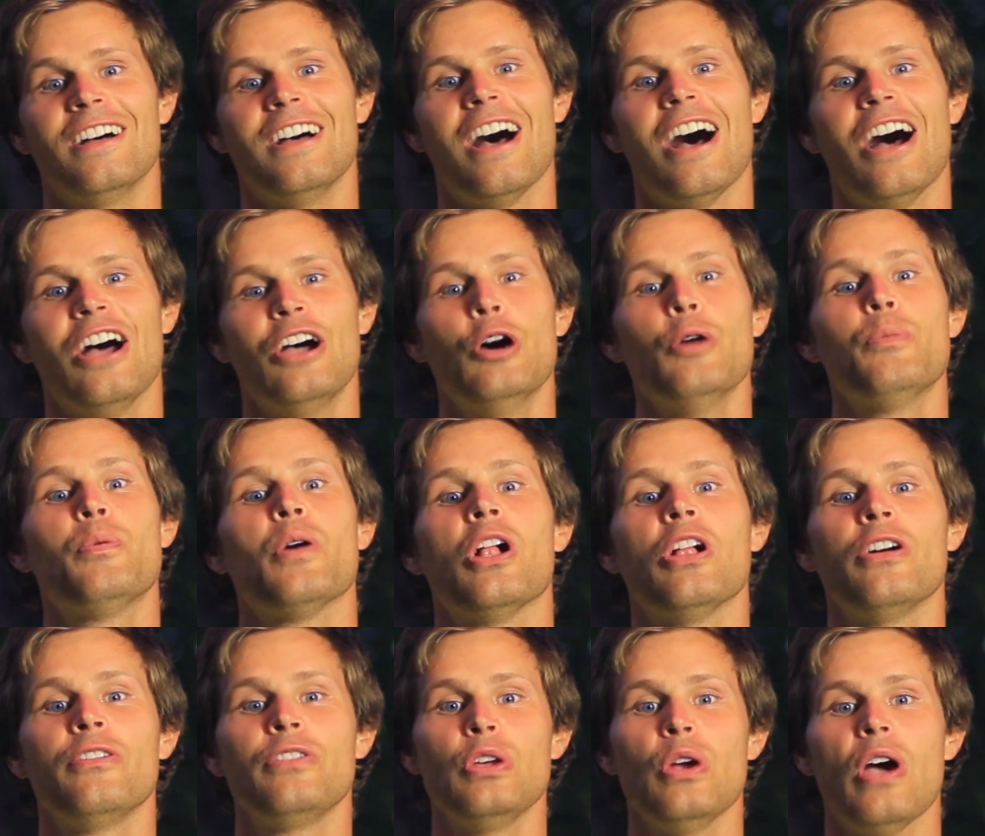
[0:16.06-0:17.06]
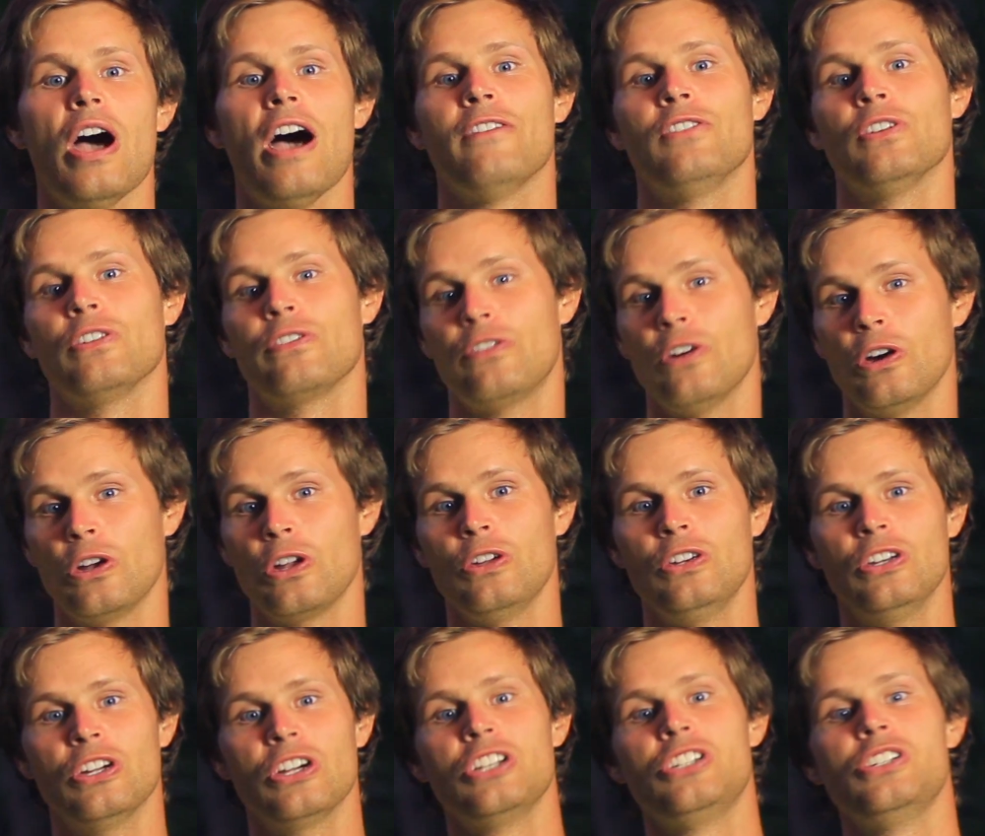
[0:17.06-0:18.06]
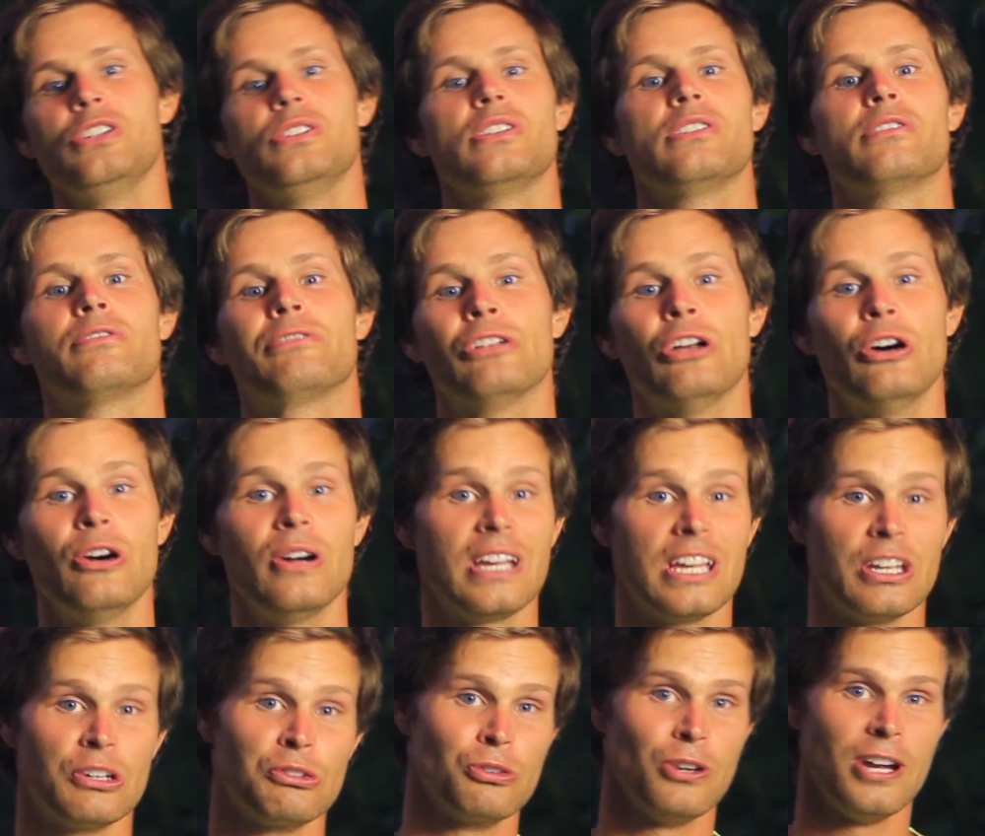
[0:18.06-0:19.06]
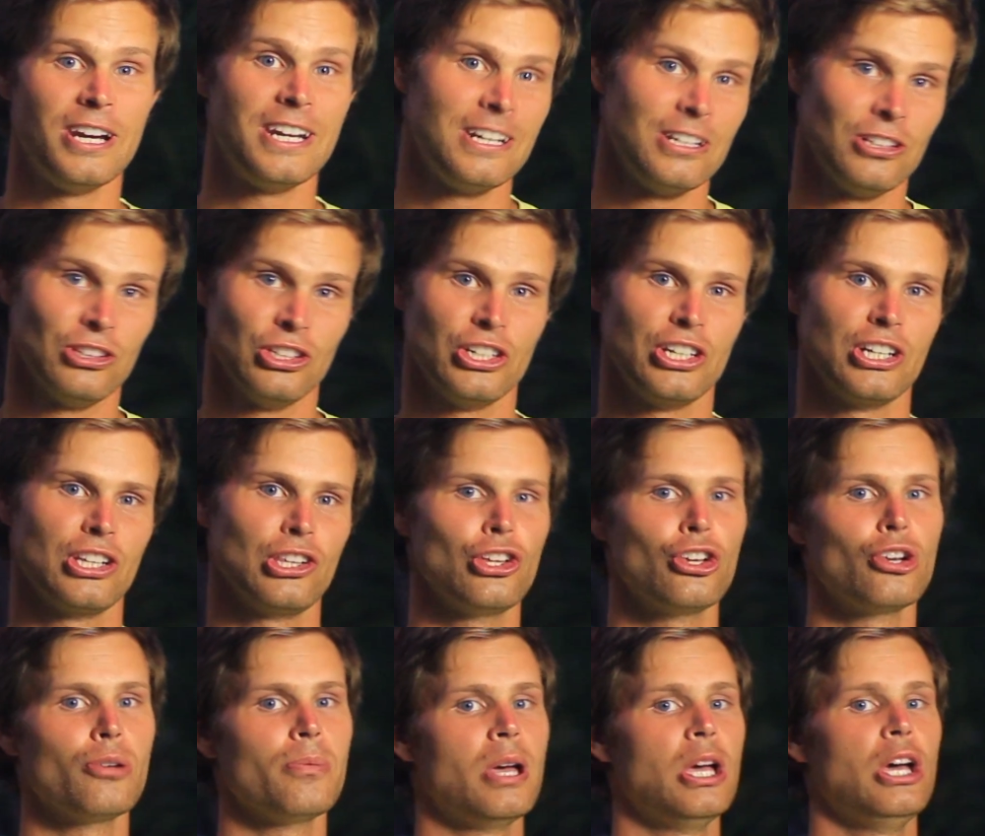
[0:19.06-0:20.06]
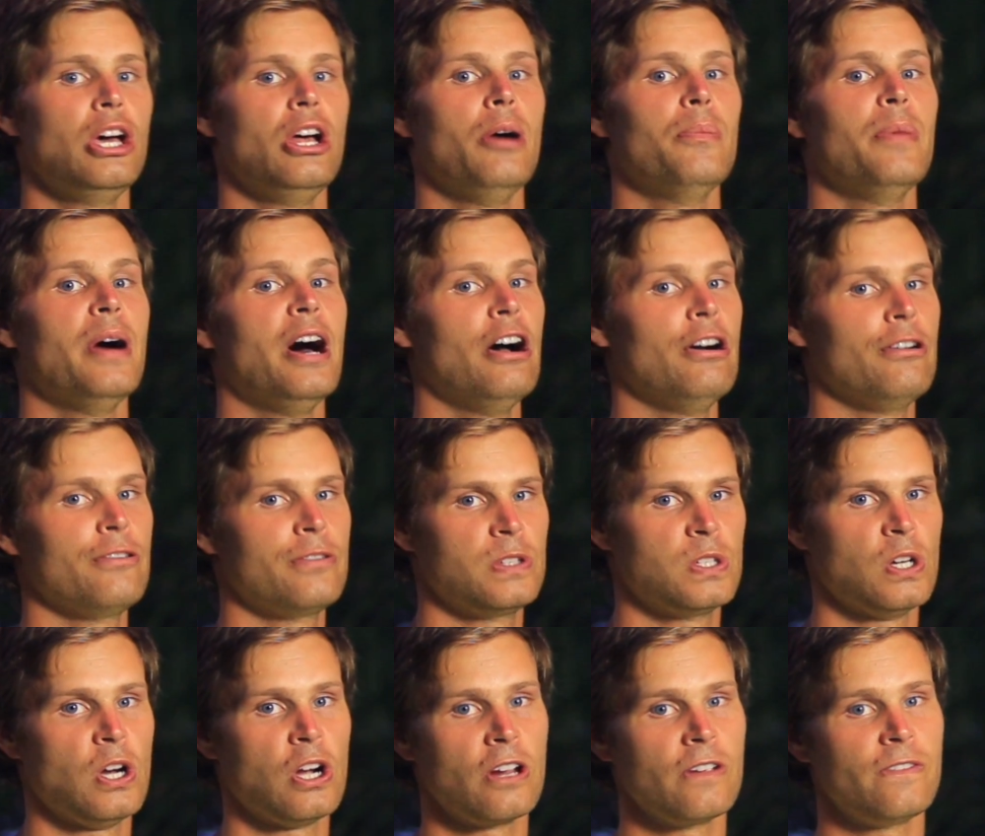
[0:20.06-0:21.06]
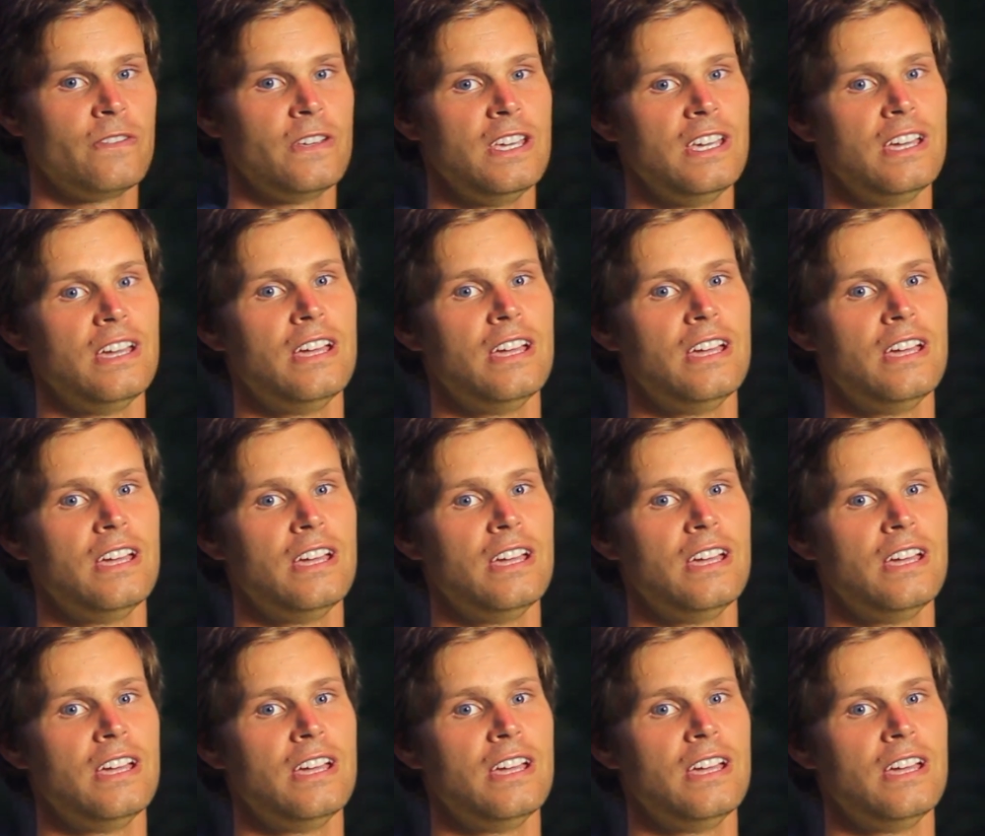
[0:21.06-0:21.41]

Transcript: I hope all of you have your photo nerd juices flowing and ready to learn a little bit about photography,